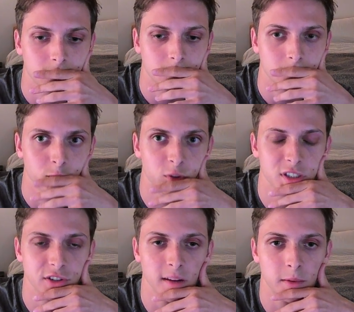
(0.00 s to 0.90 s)
We're just
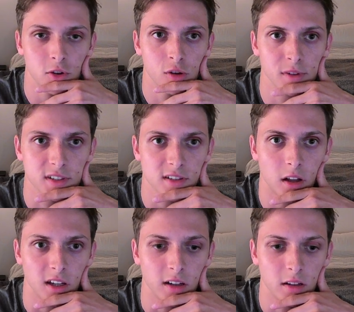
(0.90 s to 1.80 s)
trying to be uber
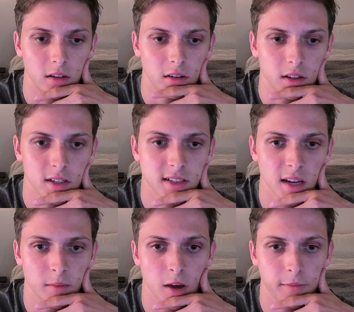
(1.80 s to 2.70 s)
solid, because
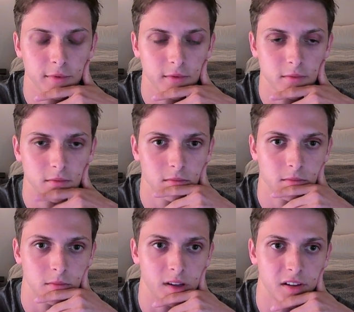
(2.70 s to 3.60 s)
I'm up
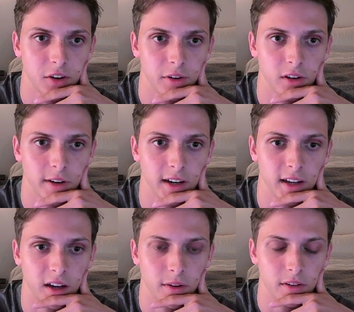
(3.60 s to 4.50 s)
material right
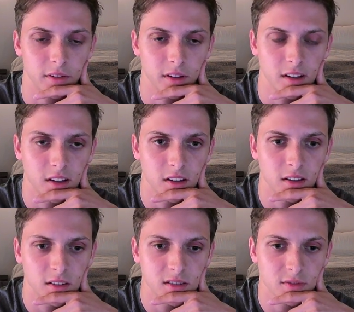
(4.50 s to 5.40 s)
now, and
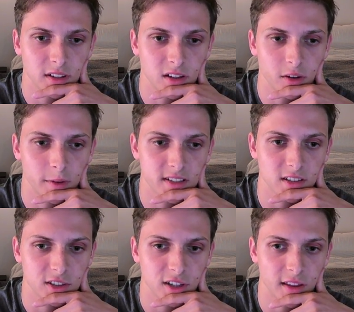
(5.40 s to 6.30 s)
really no reason to
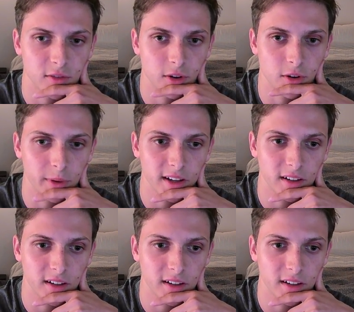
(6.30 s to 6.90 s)
try to throw it away